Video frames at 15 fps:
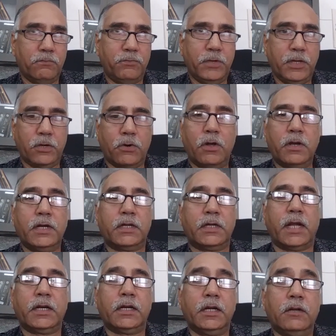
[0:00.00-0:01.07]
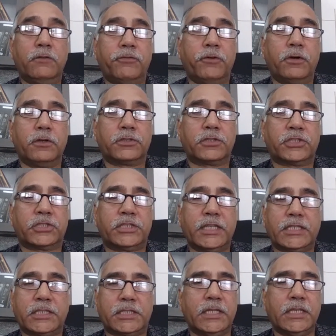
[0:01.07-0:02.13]
we are all entitled for
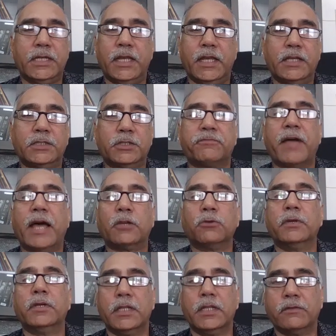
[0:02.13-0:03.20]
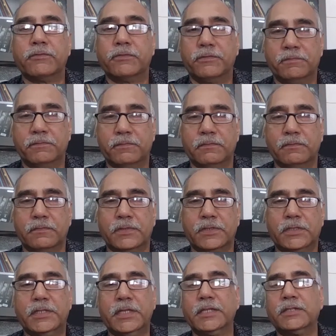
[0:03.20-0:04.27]
60 days of annual leave,
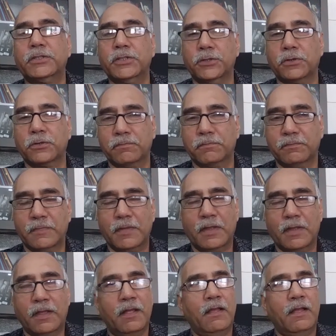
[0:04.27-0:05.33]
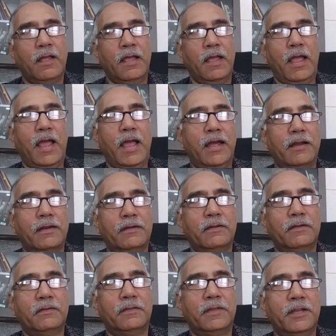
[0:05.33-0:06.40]
60.
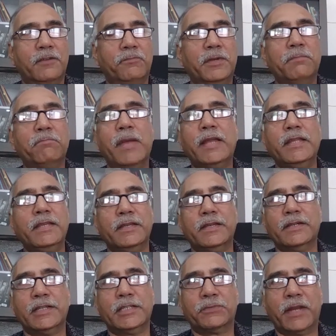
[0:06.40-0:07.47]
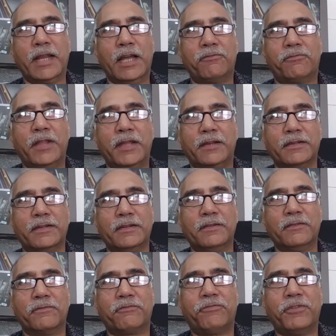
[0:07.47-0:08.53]
And there have been many years when I've
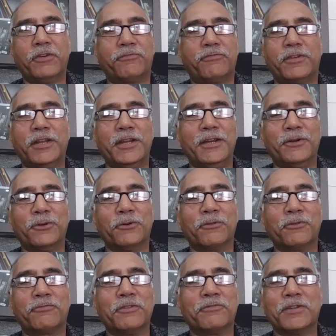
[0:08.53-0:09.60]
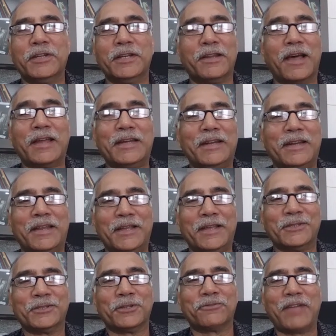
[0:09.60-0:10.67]
taken 50 to 59
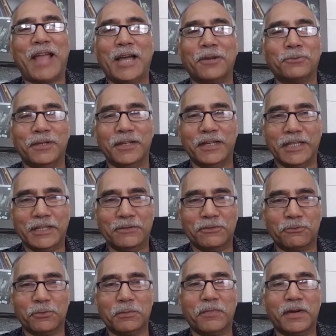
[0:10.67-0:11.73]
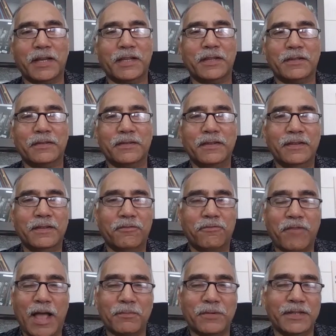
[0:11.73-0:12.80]
days of annual leaves with my
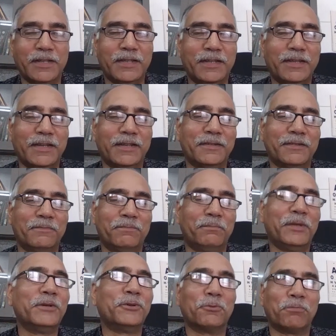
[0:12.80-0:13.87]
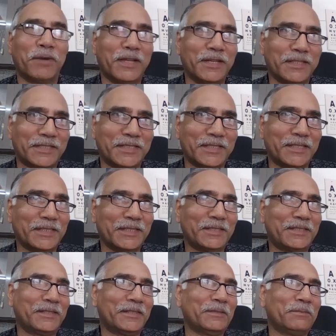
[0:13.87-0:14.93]
family and been to
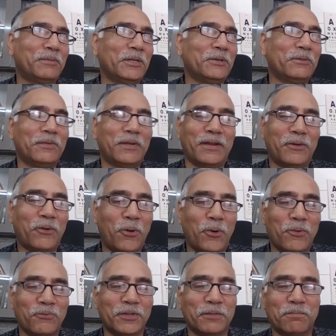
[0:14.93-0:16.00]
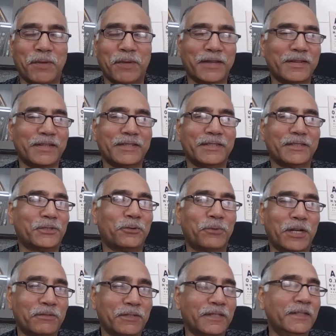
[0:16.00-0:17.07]
places, been home with parents or
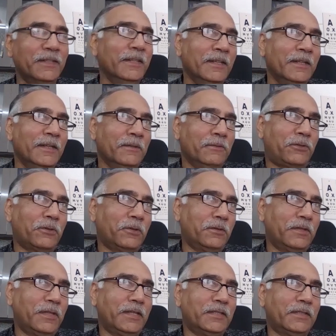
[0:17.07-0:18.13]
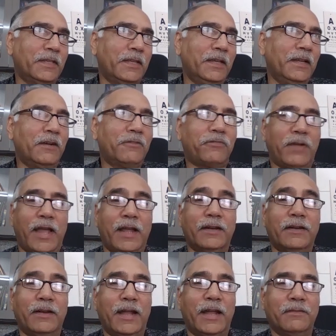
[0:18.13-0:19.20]
whatever. So there's enough,
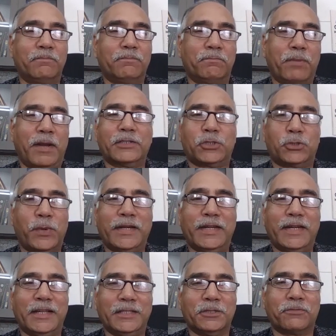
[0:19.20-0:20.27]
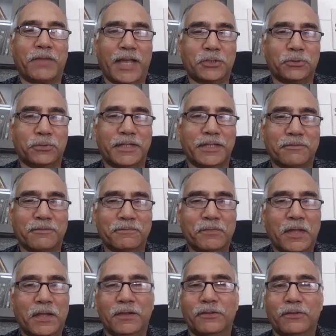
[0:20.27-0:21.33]
and plus 20 days of casual leave.
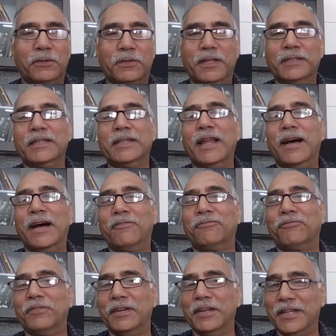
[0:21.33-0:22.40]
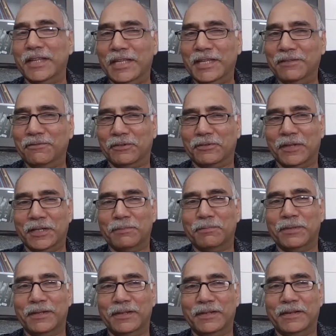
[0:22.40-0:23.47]
So there's enough leave
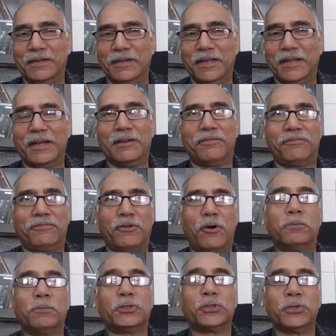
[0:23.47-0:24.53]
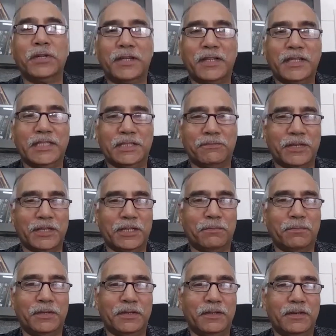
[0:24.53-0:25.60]
available, enough opportunities
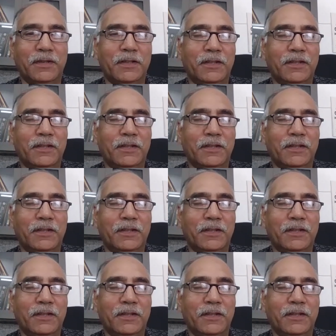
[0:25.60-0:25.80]
available